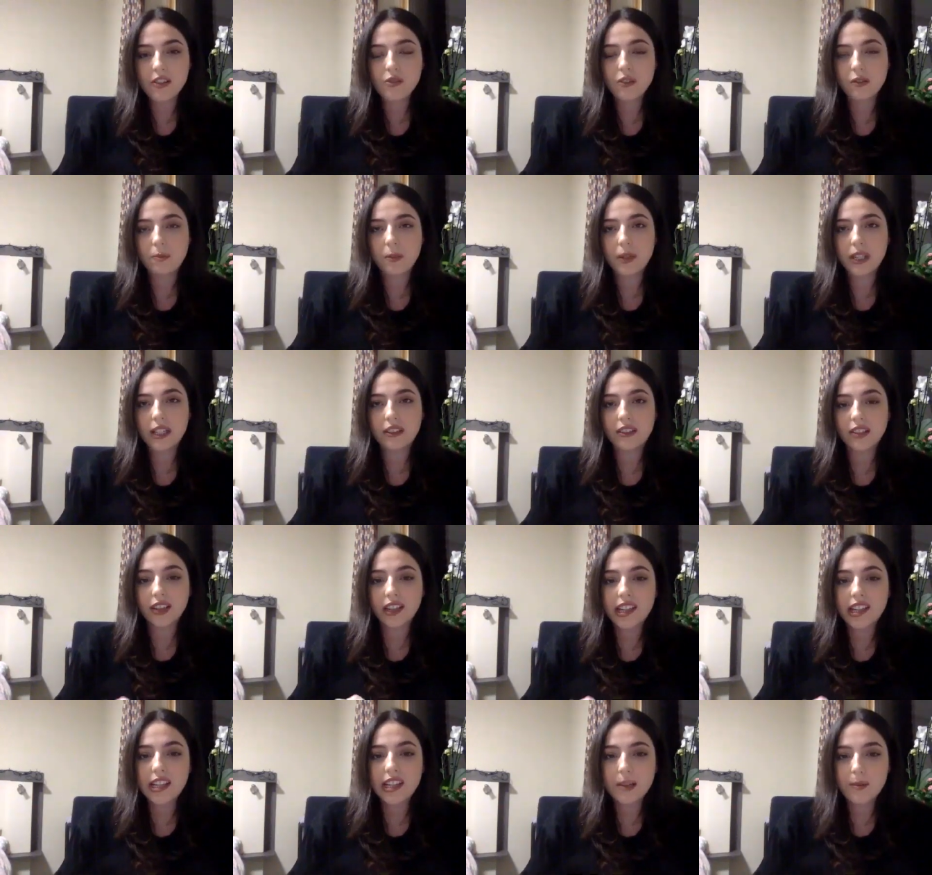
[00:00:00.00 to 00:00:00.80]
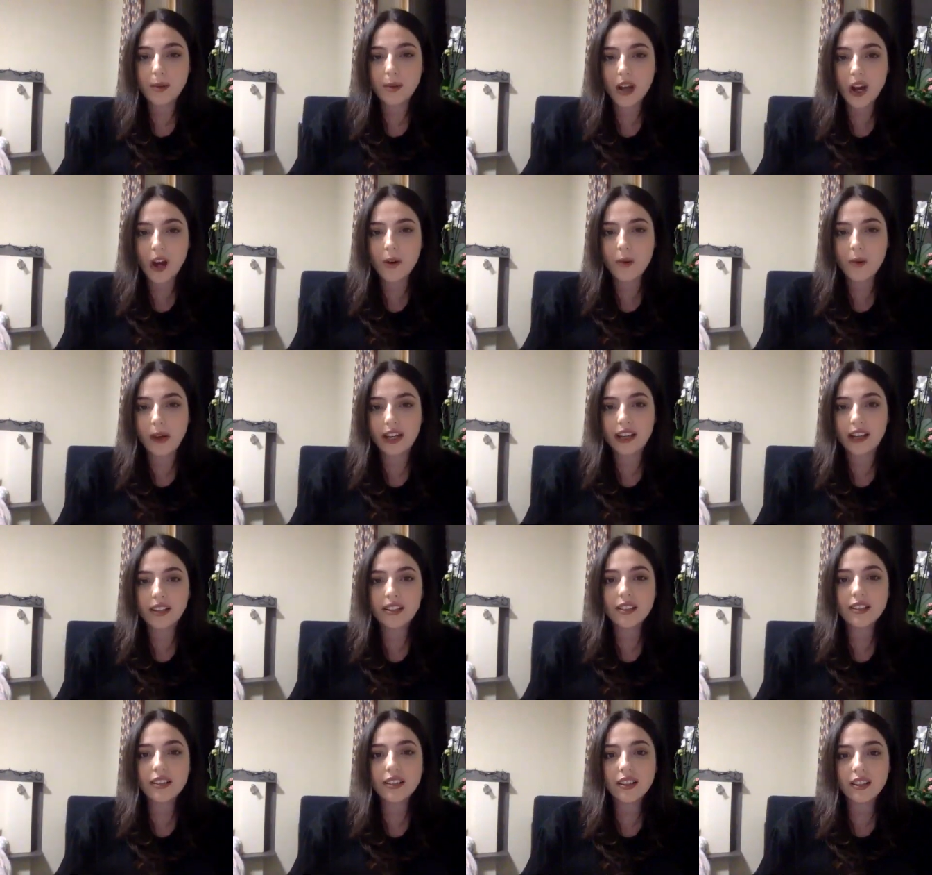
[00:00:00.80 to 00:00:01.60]
would be to keep
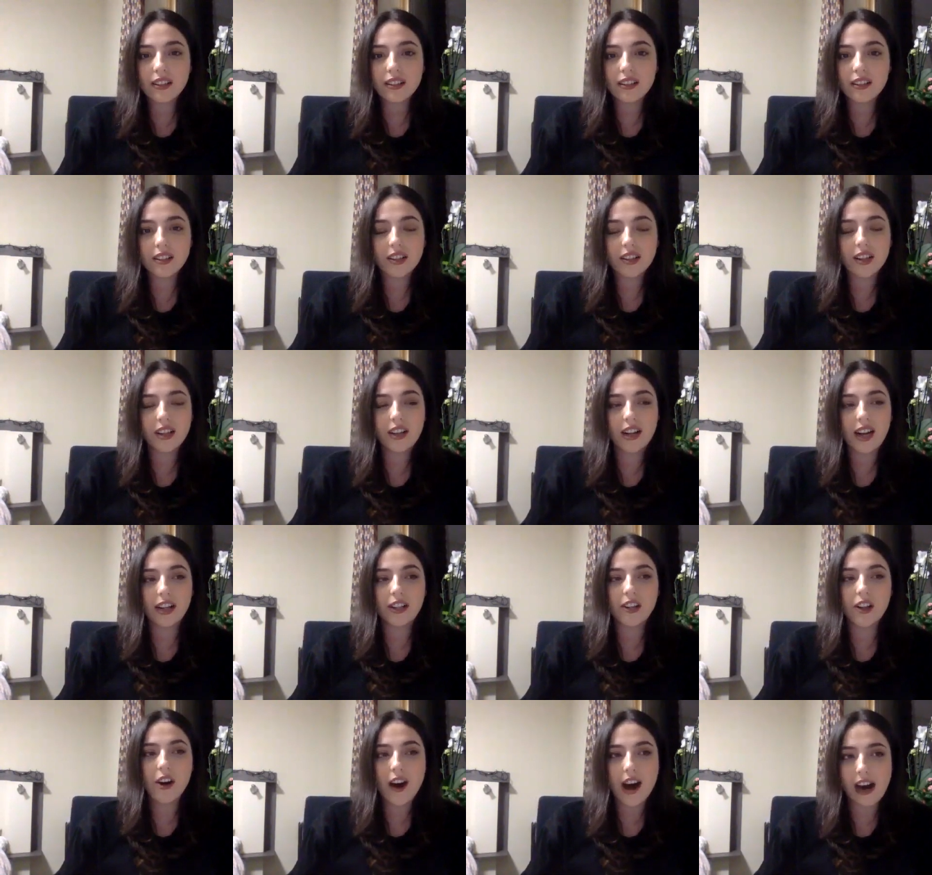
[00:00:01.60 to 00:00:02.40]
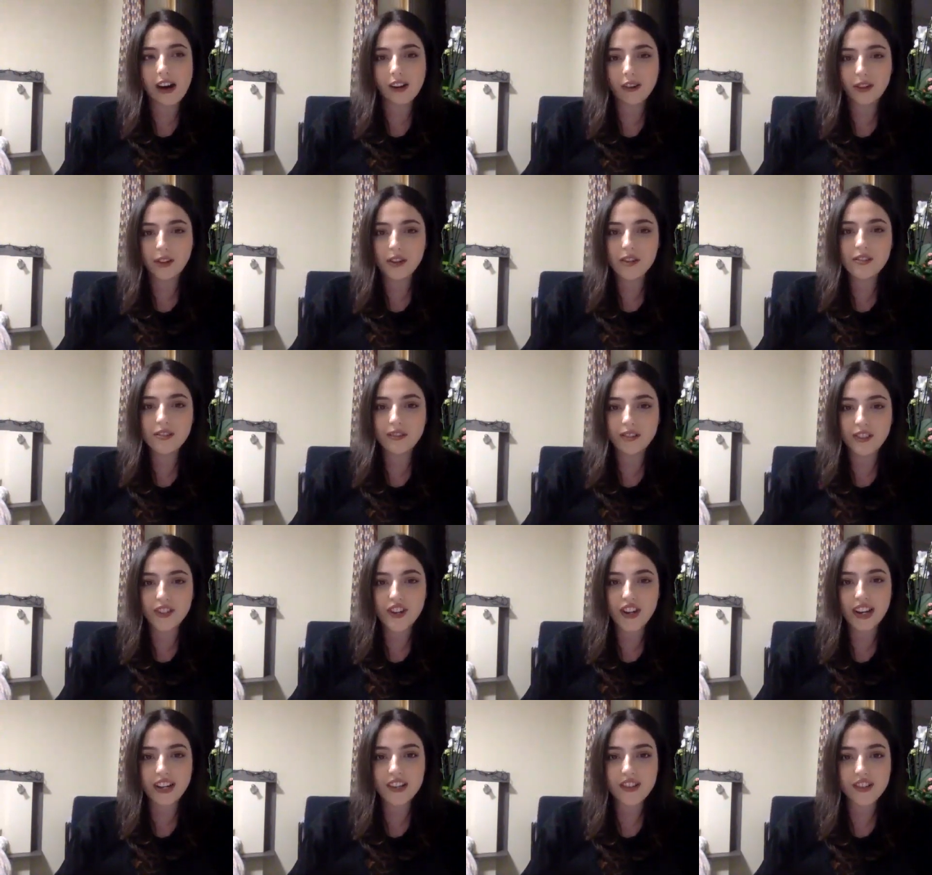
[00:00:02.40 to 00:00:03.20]
going i know how those
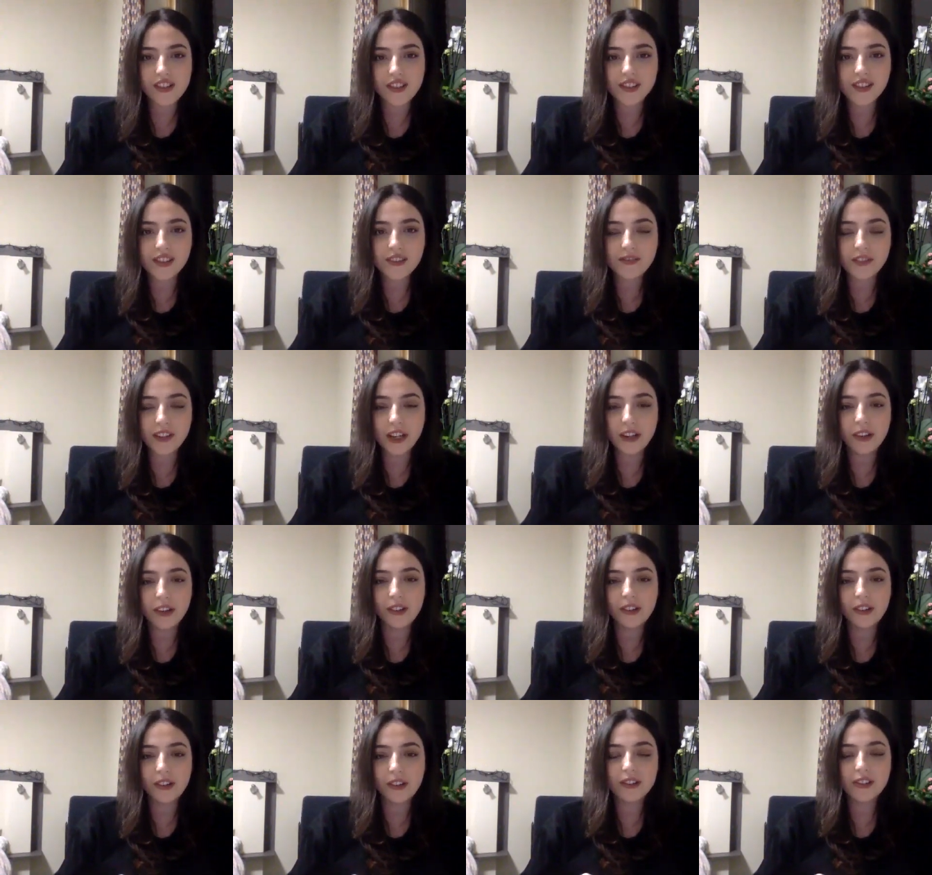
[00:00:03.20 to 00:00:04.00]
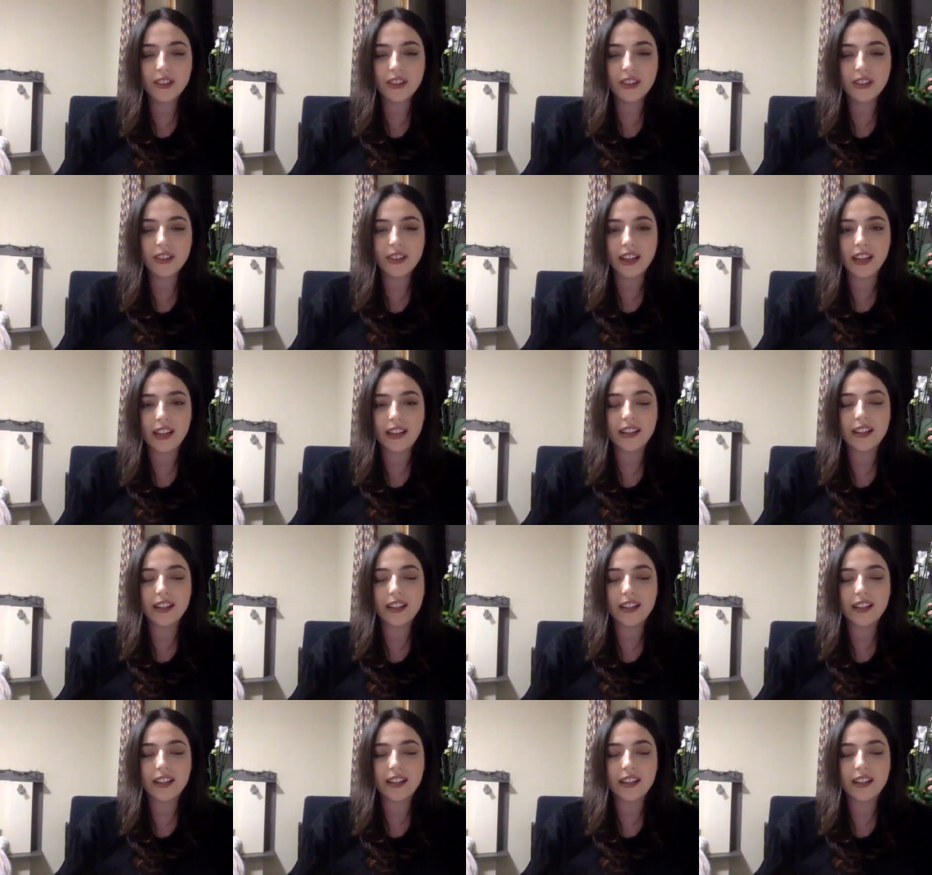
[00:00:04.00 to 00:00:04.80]
rejections feel they
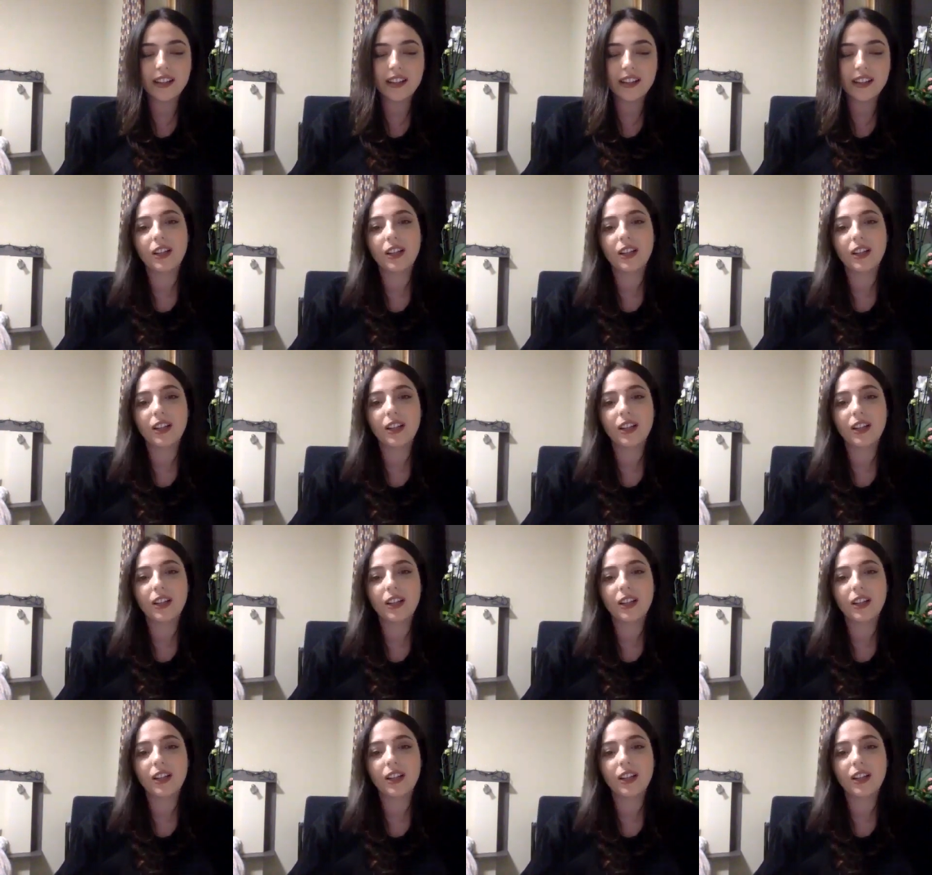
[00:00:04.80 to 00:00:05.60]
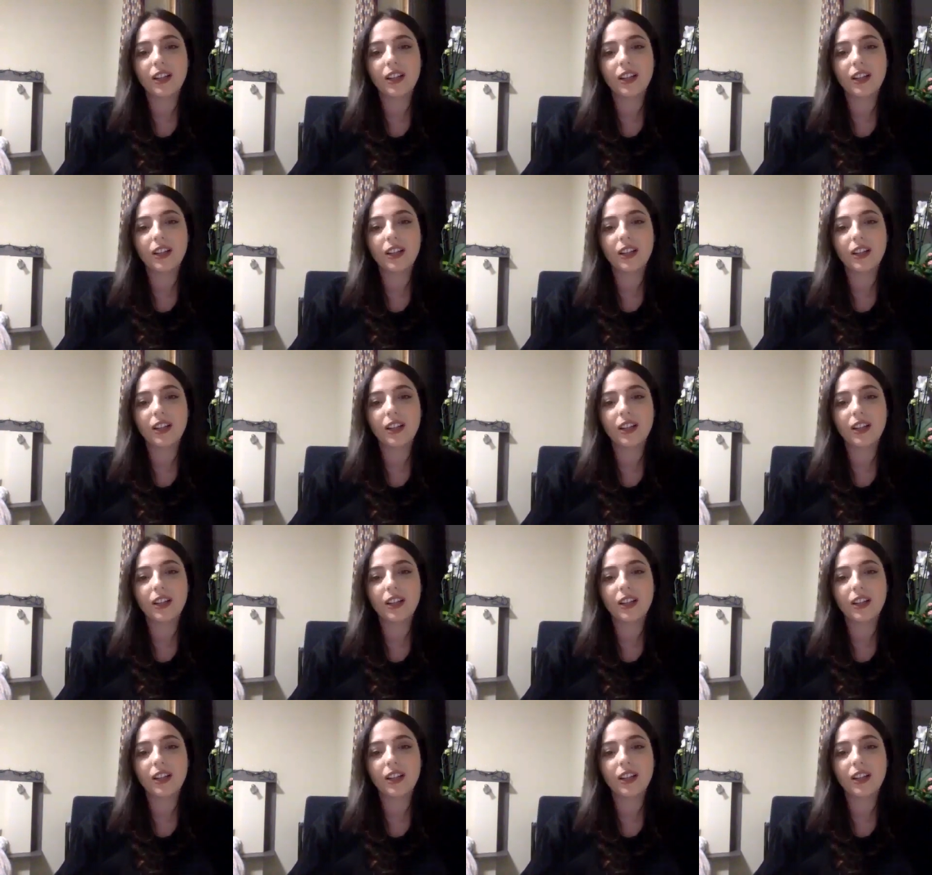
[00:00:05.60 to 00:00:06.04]
literally feel like you know